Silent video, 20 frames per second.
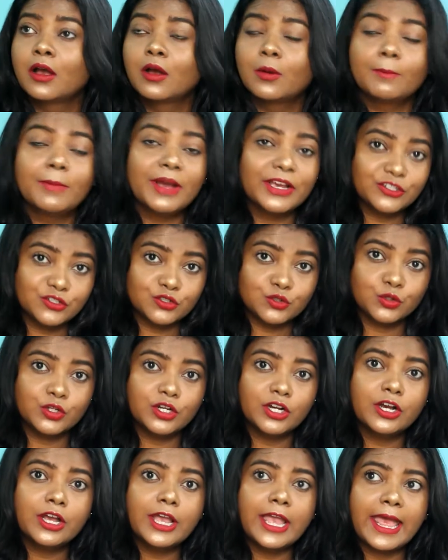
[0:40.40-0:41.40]
by
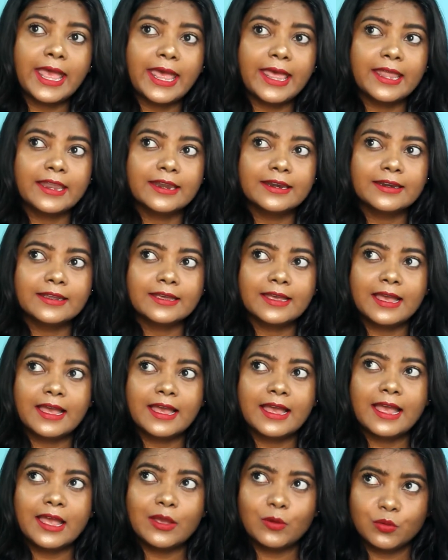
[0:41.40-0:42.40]
Sugar and
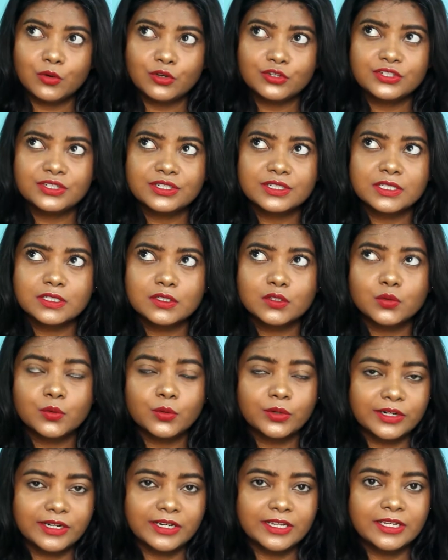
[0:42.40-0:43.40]
I was
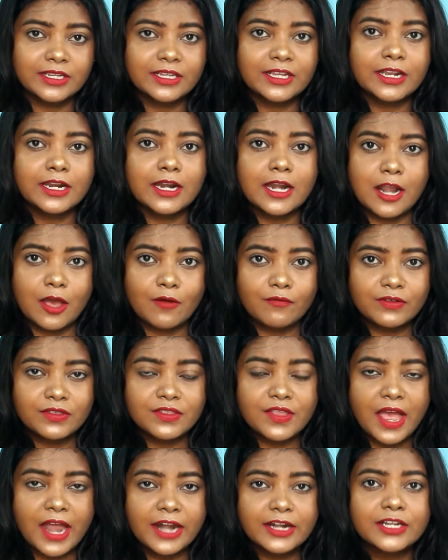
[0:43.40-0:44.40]
totally in love with
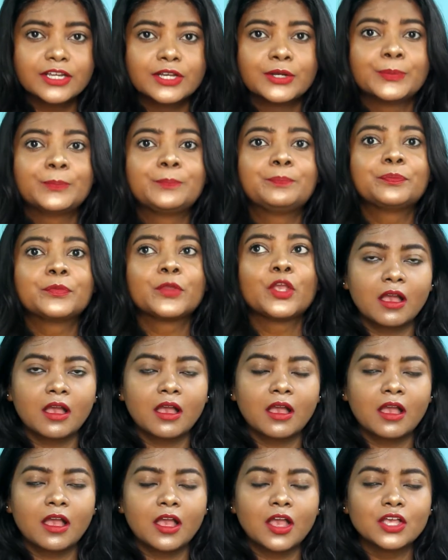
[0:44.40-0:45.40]
that.
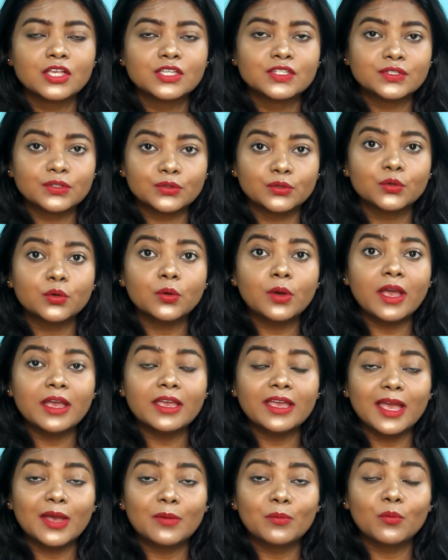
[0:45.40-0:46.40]
So though I
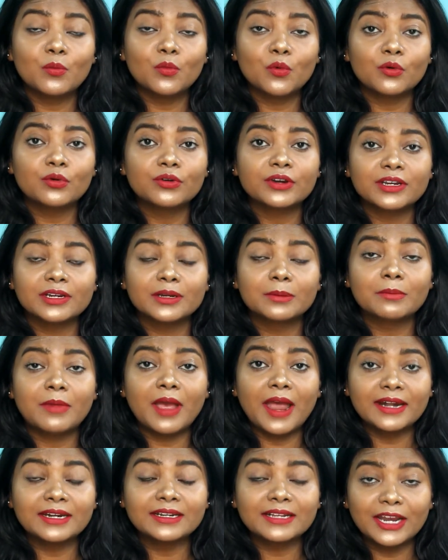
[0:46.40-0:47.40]
am more in a
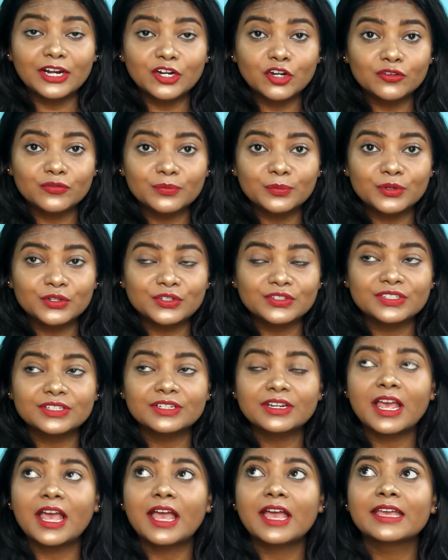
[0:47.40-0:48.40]
matte kind of
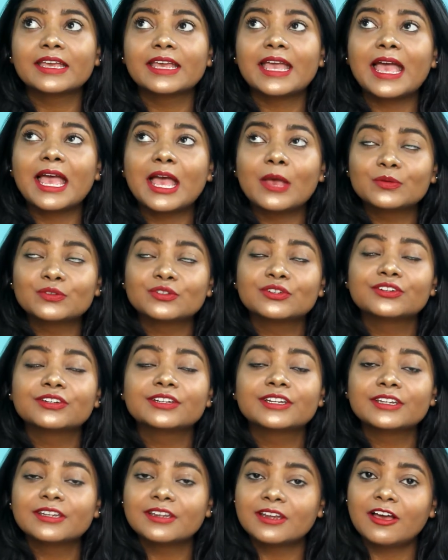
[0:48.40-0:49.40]
person, I
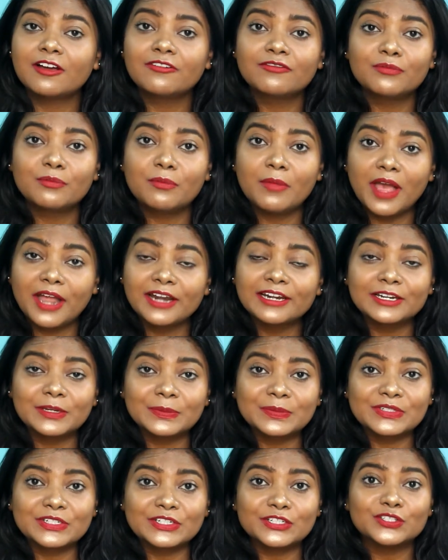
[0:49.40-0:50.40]
absolutely love matte
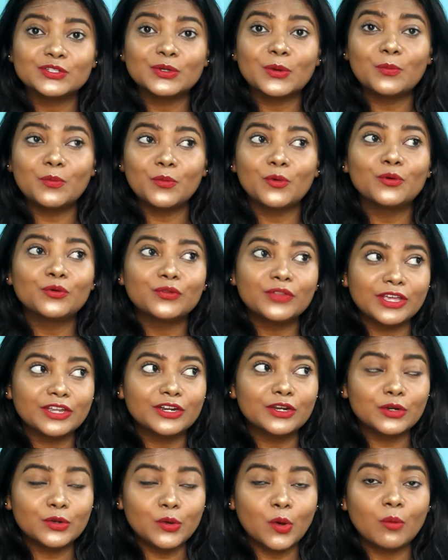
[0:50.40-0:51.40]
lipsticks more
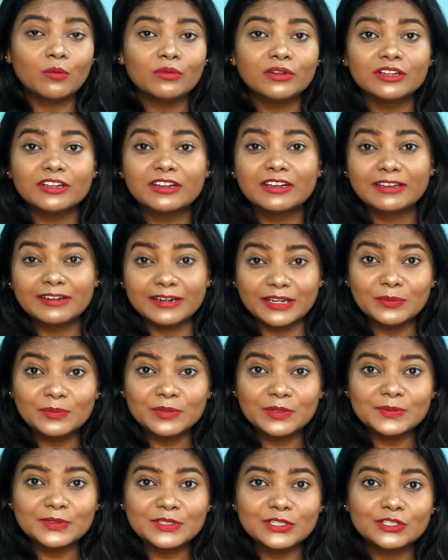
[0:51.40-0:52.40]
than a normal cream
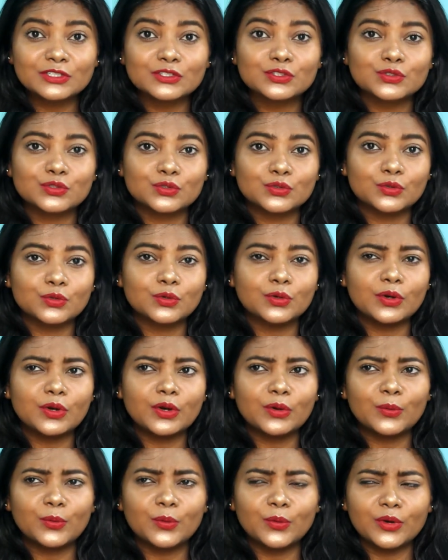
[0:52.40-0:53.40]
lipstick.
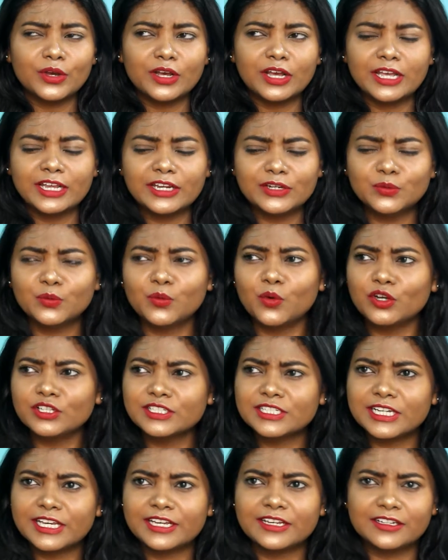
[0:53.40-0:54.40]
So it
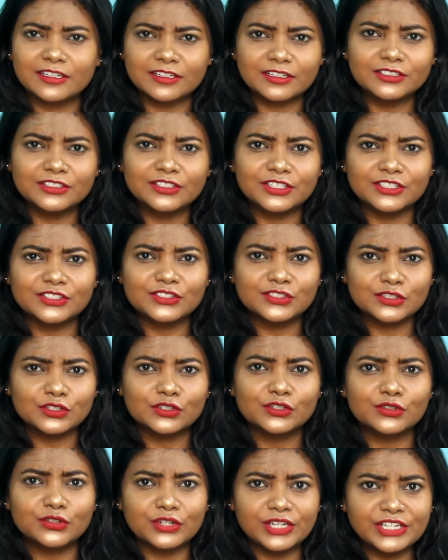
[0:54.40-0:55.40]
was like this
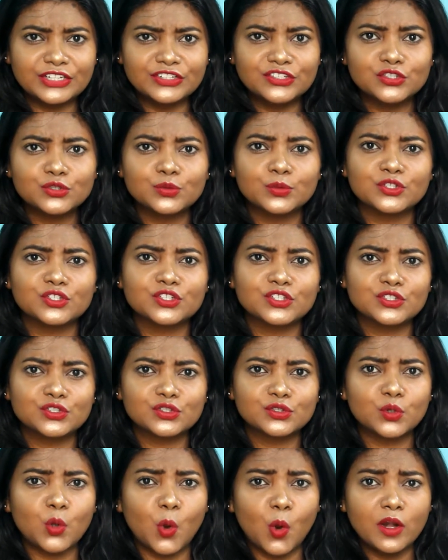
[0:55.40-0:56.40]
range which
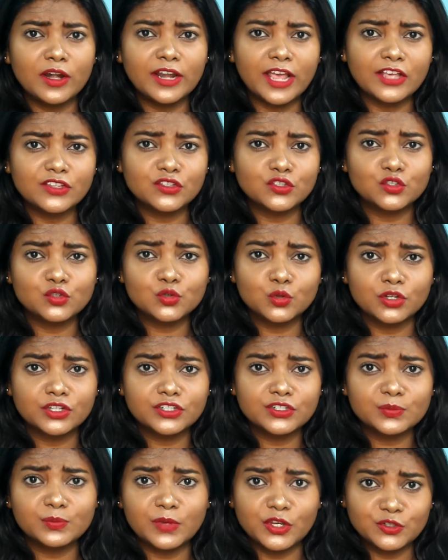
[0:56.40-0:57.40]
is called as a Sugar
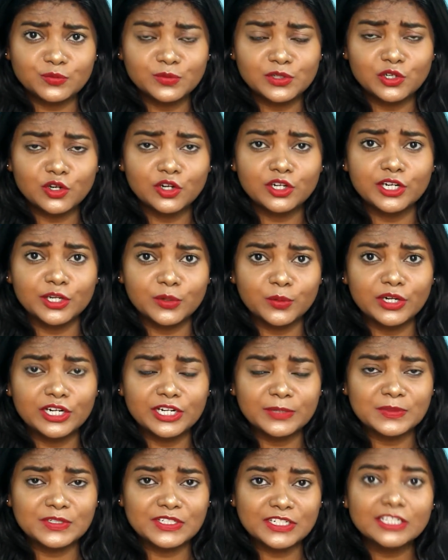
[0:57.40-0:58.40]
Smudge Me Not liquid
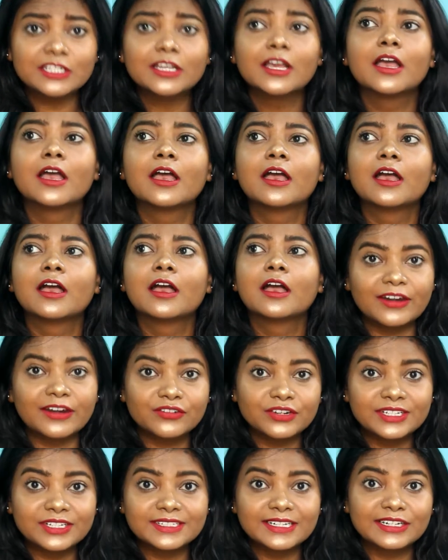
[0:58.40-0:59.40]
lipstick.
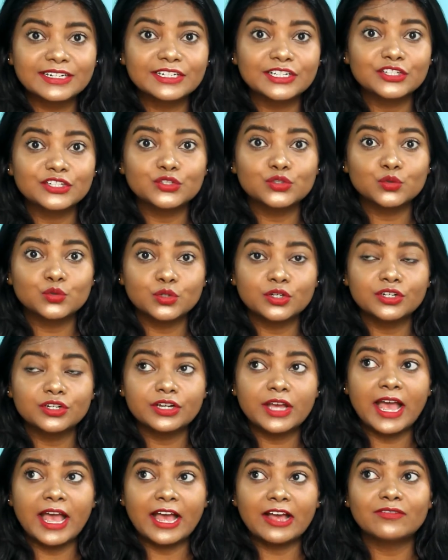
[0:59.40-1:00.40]
And recently
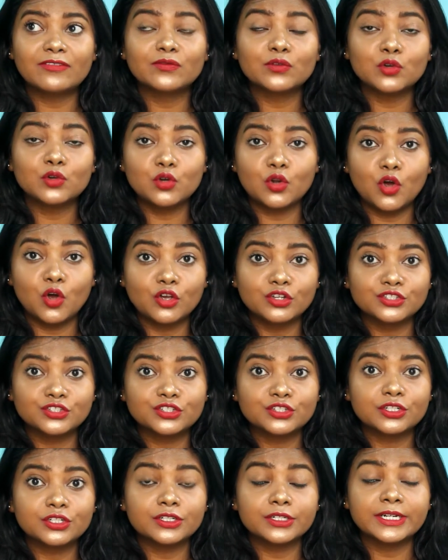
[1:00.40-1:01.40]
Sugar have
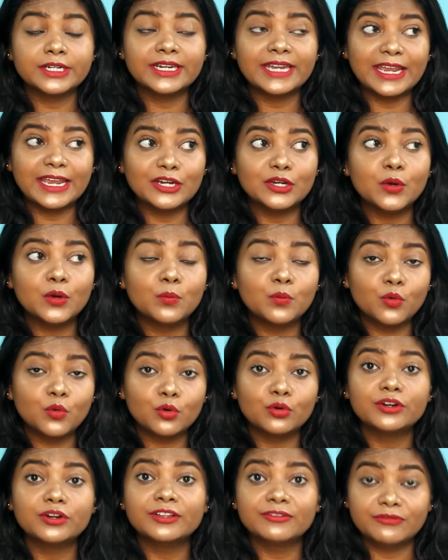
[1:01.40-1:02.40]
launched a 10
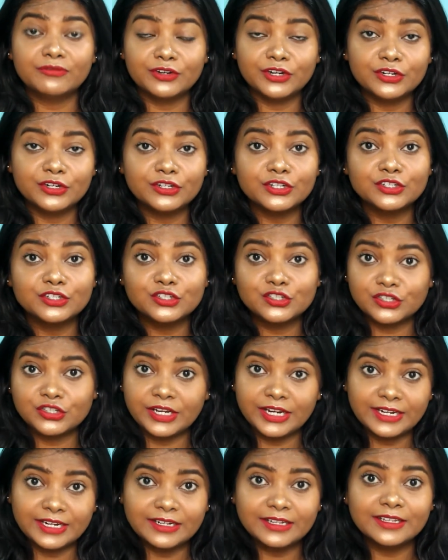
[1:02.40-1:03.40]
more different
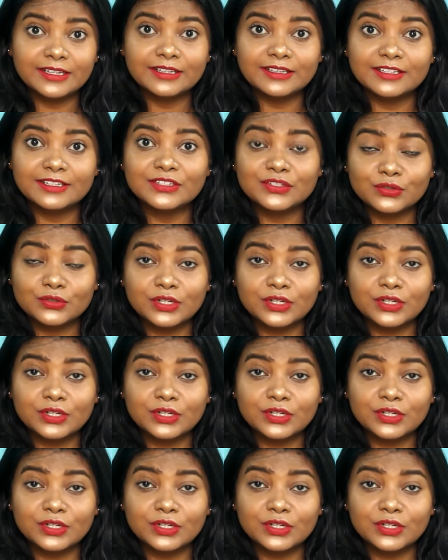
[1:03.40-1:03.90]
shade in this